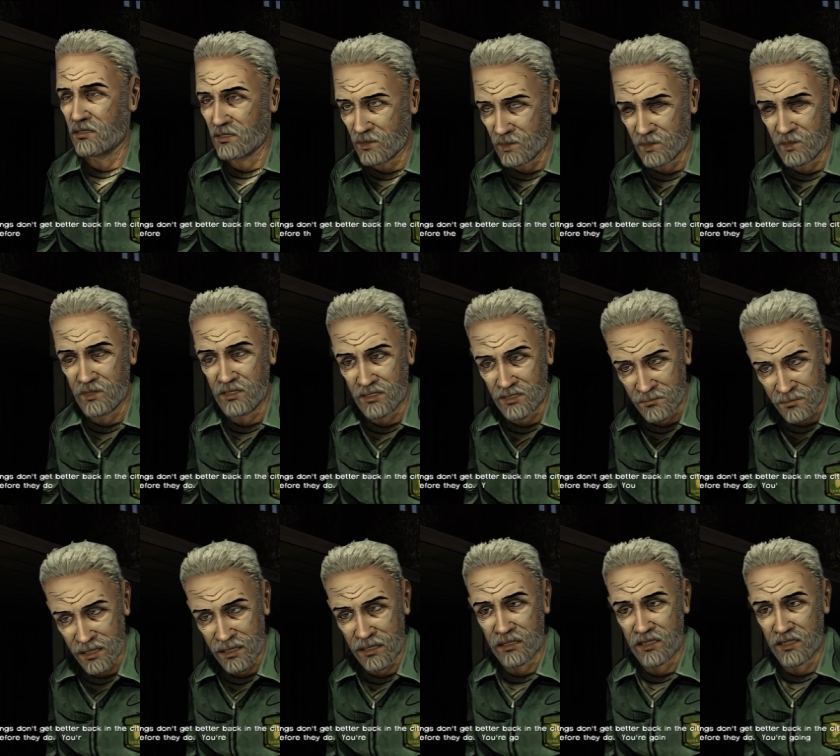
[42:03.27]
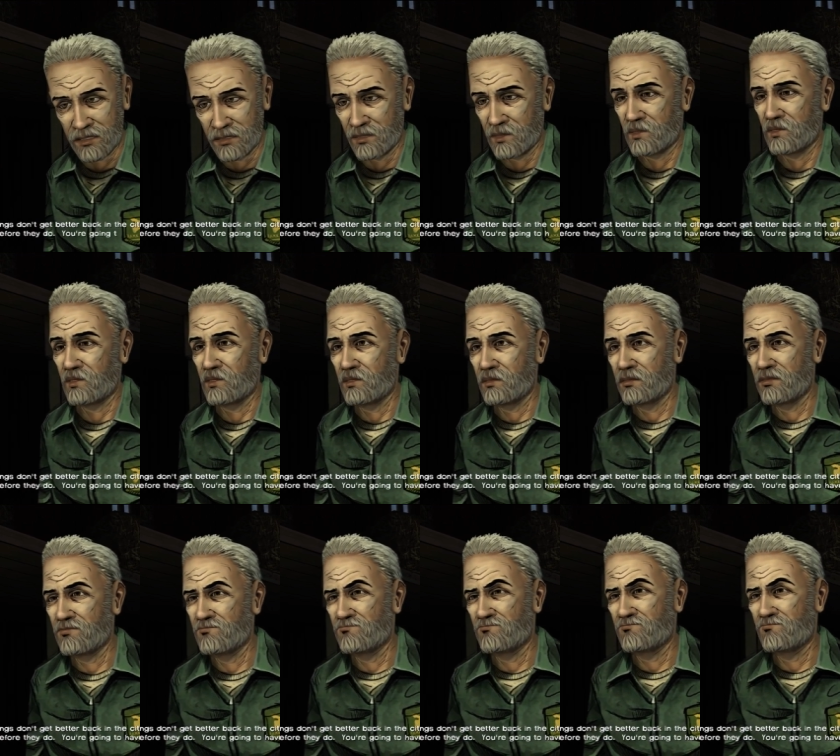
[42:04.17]
or they get worse before they do.
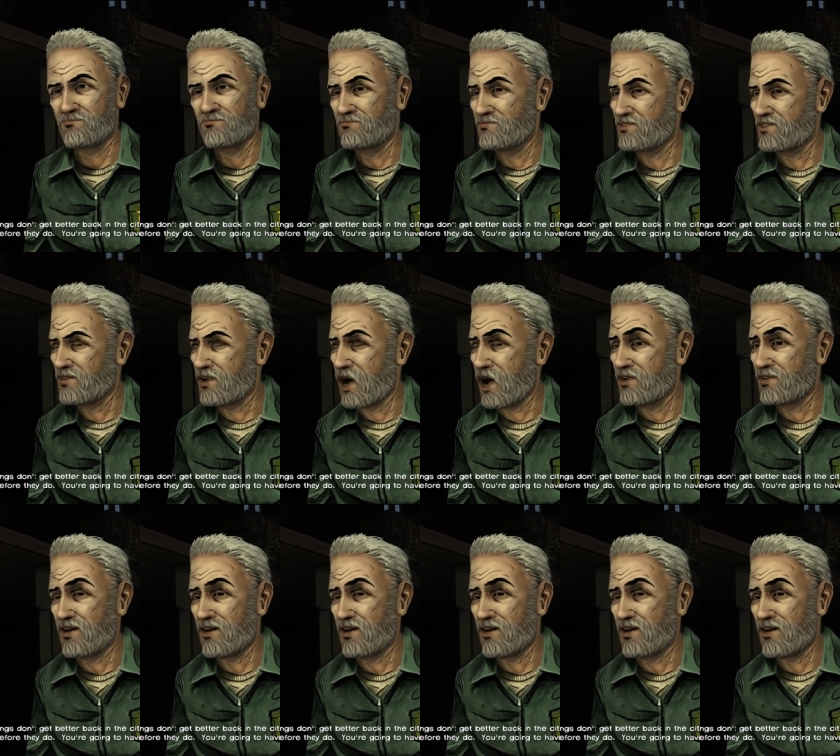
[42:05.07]
You're